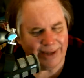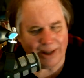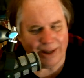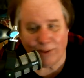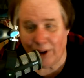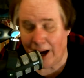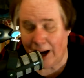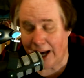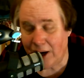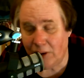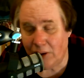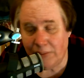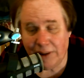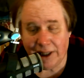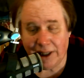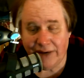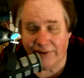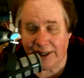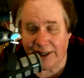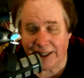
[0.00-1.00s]
Well, I don't
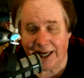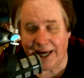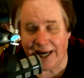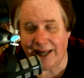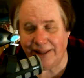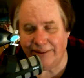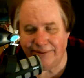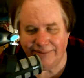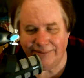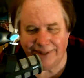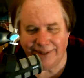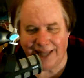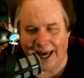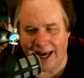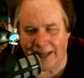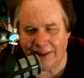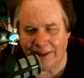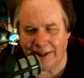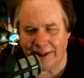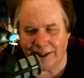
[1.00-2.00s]
believe he did,
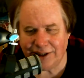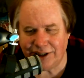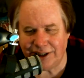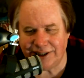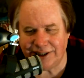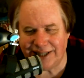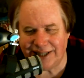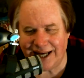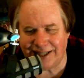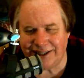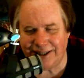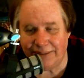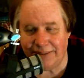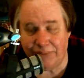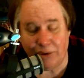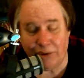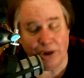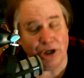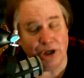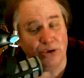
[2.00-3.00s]
Ted. It's just that
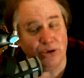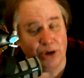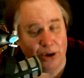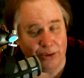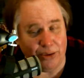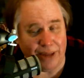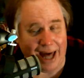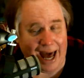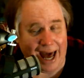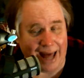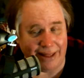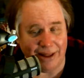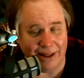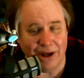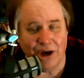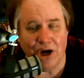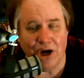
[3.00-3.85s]
simple. And you know that.